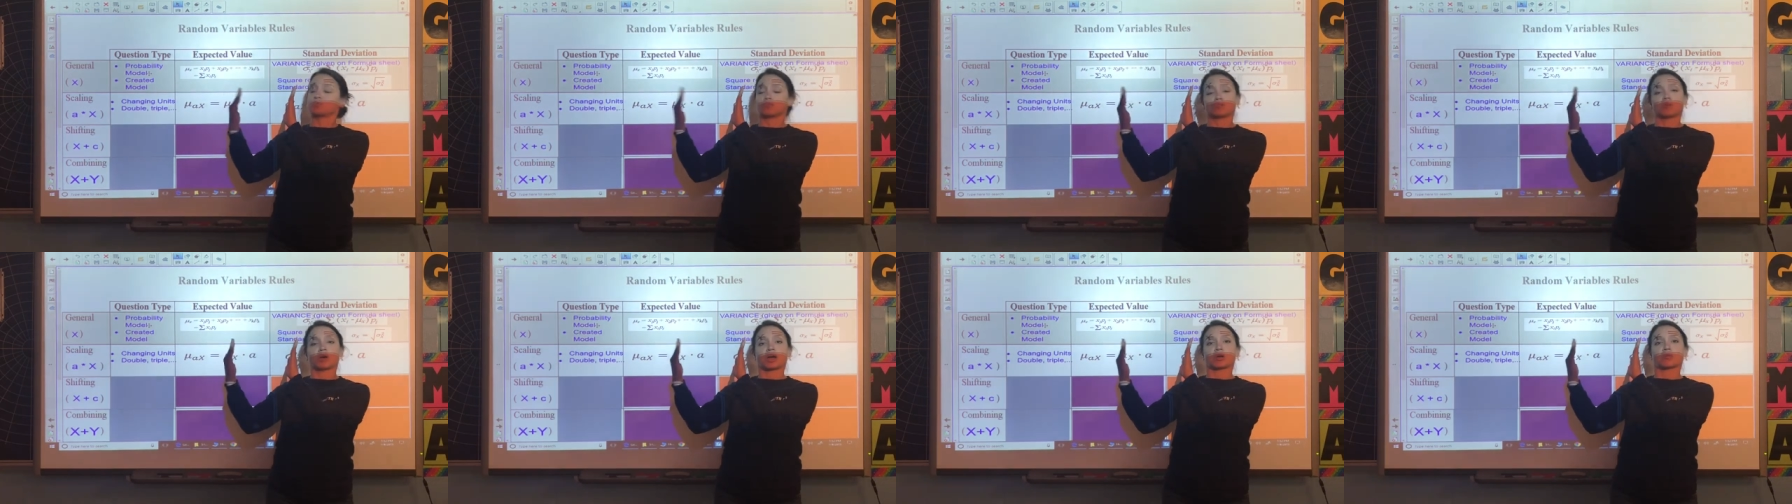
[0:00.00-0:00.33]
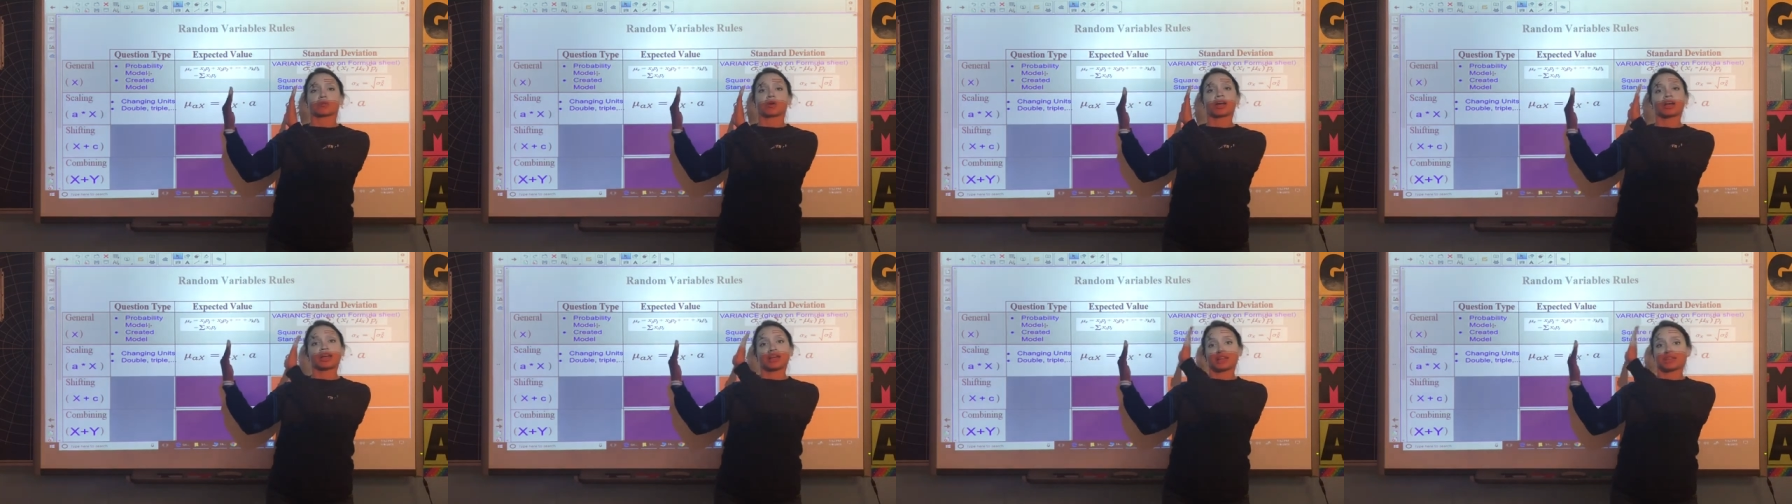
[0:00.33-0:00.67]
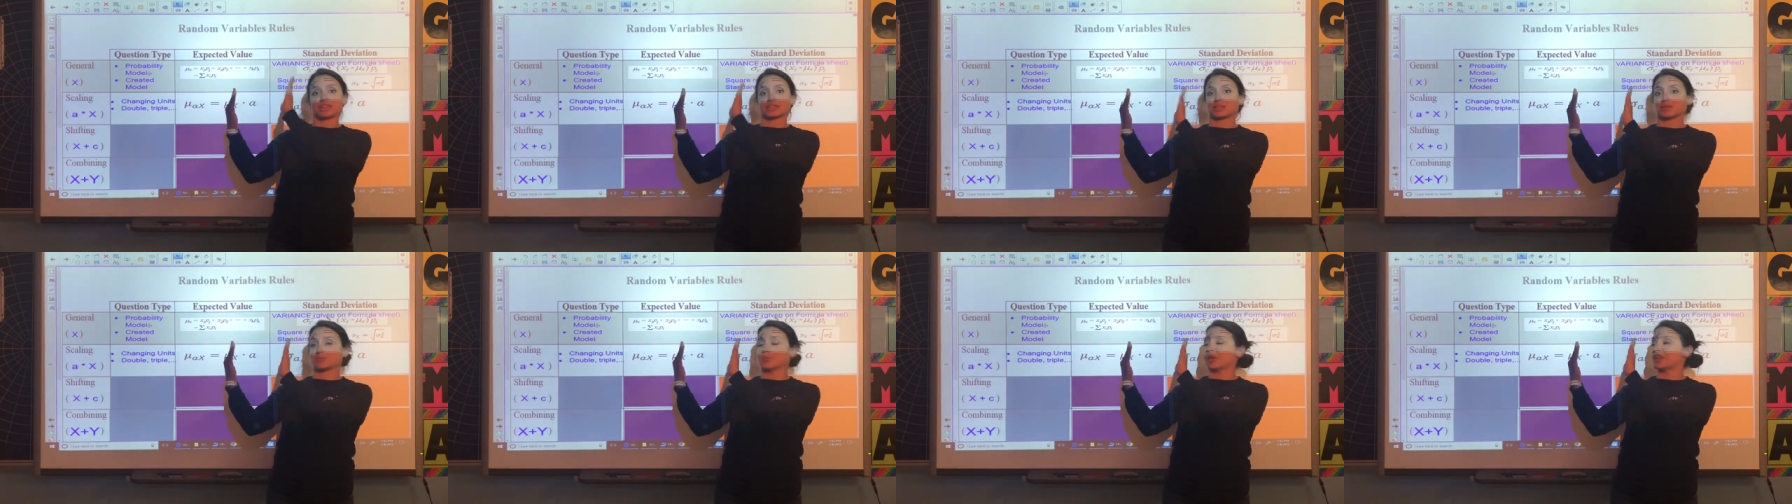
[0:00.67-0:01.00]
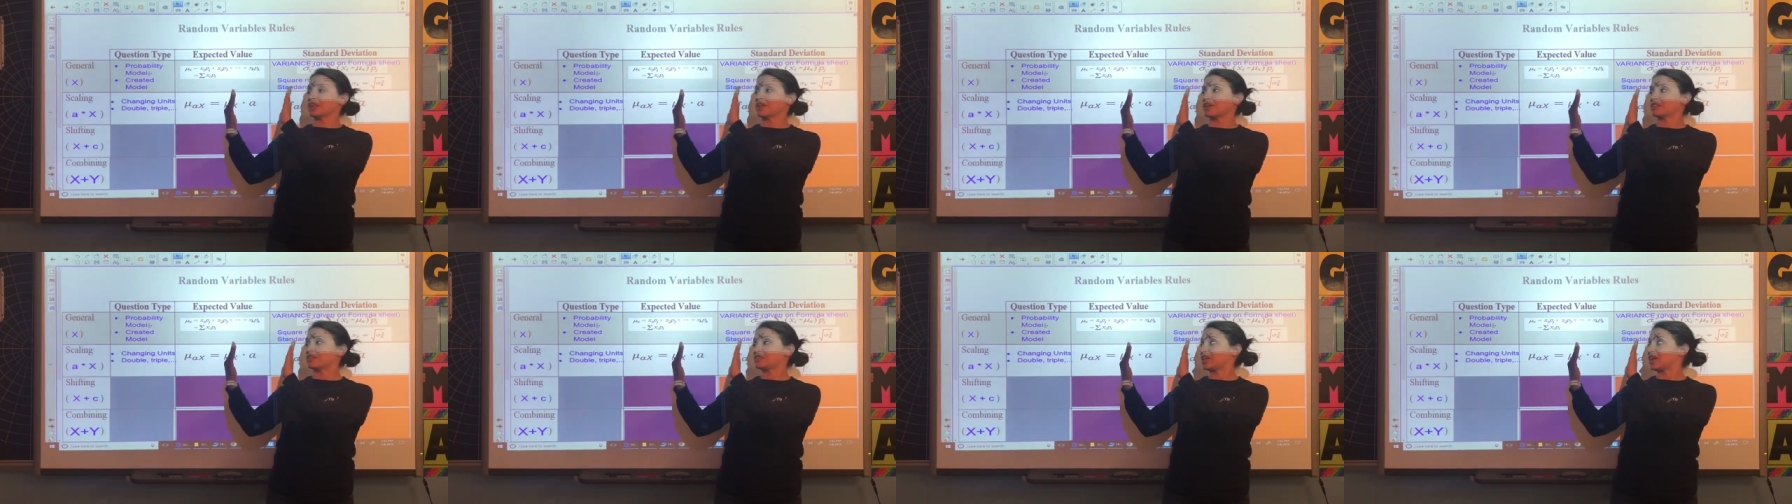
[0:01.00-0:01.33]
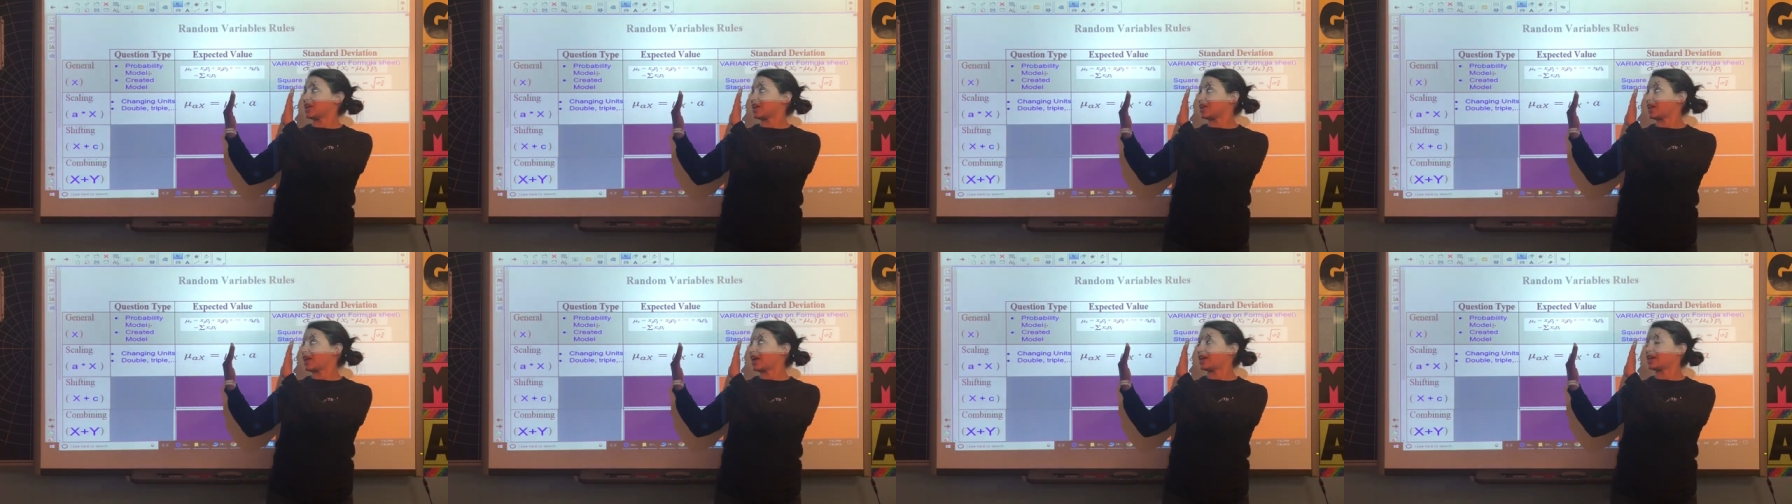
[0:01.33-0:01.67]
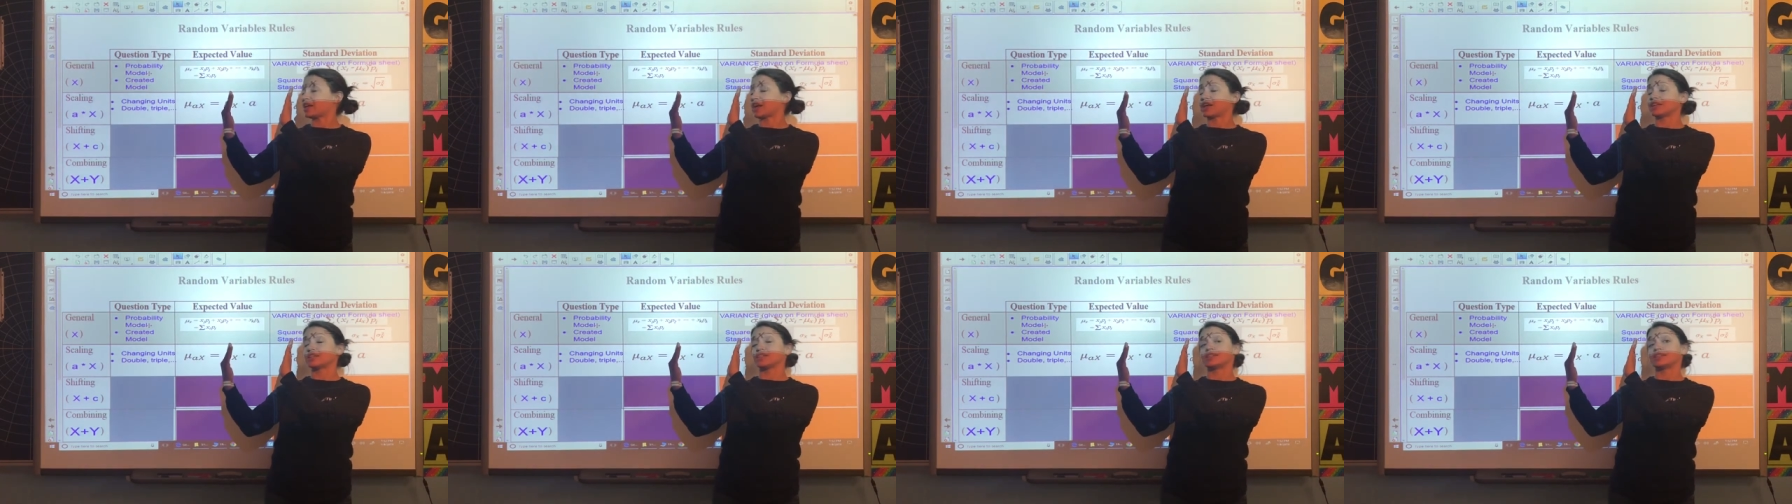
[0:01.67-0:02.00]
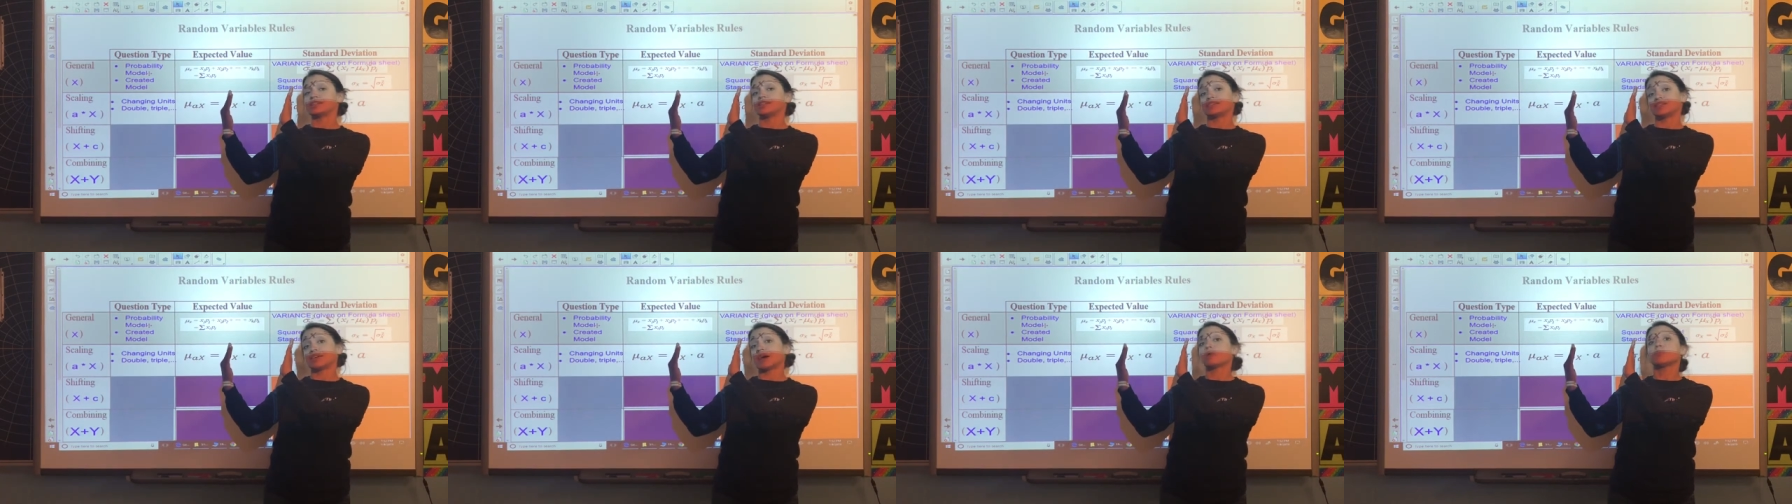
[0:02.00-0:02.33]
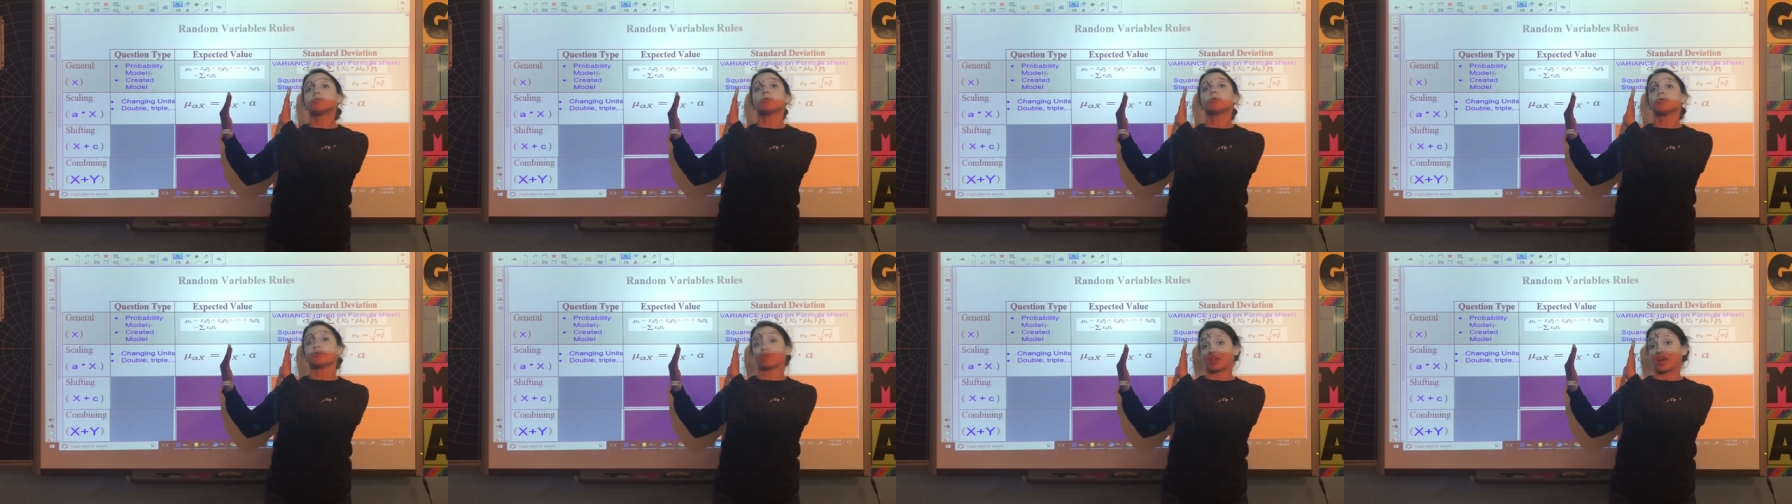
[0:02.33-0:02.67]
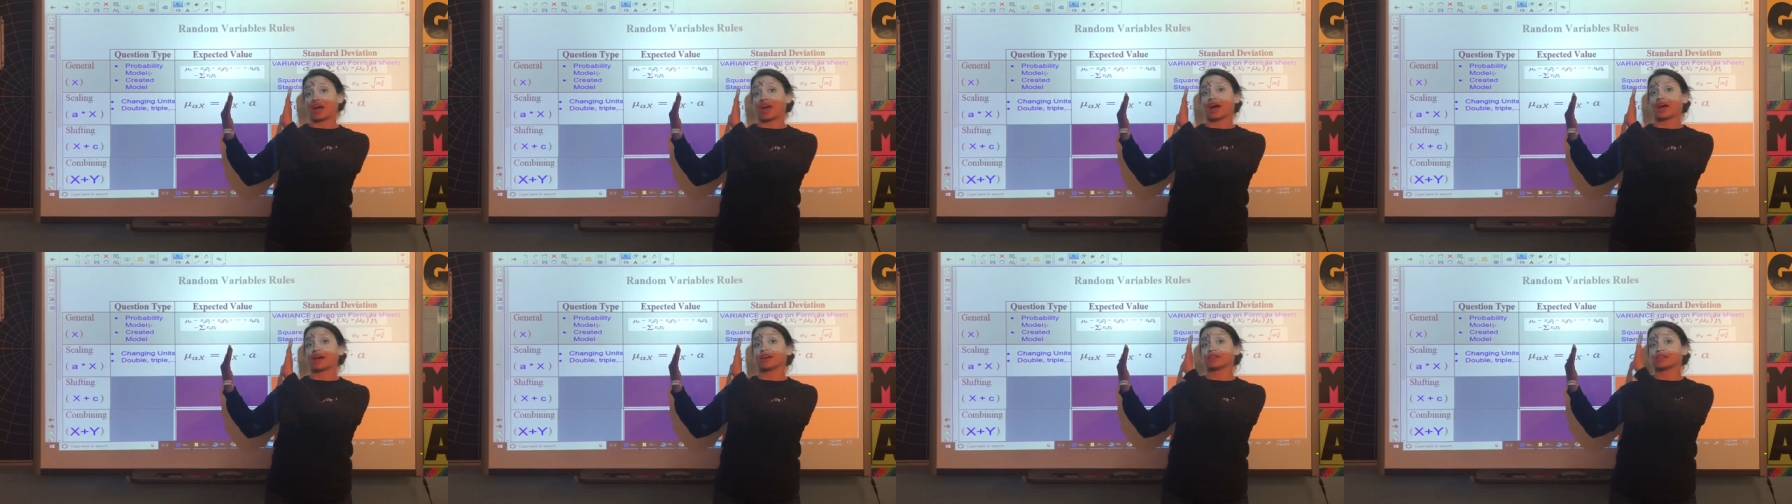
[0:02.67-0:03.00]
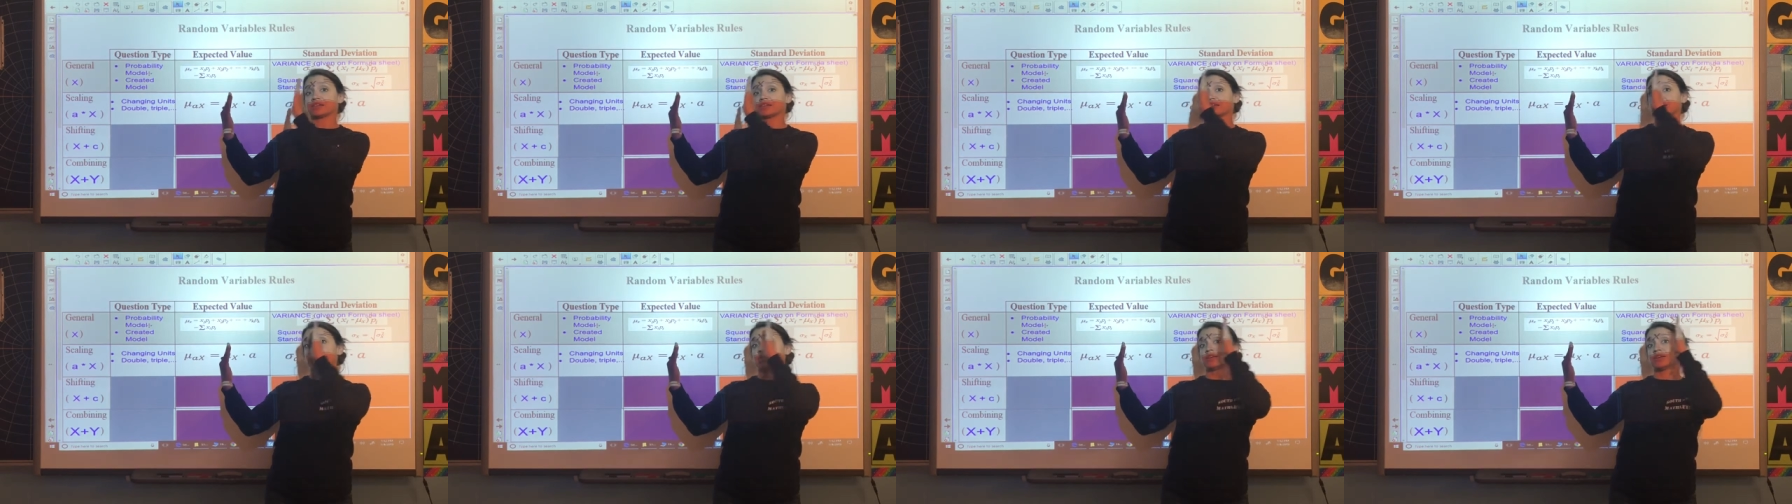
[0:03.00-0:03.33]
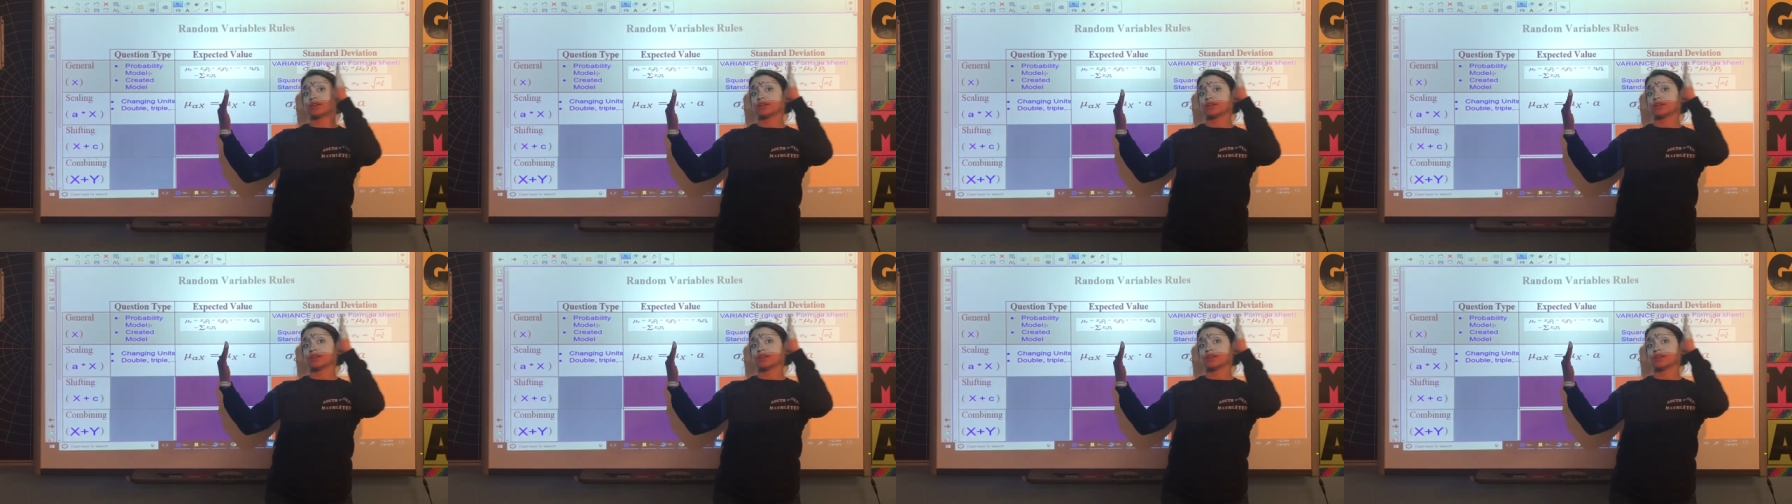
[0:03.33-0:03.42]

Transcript: my right hand to my left hand, and I double that,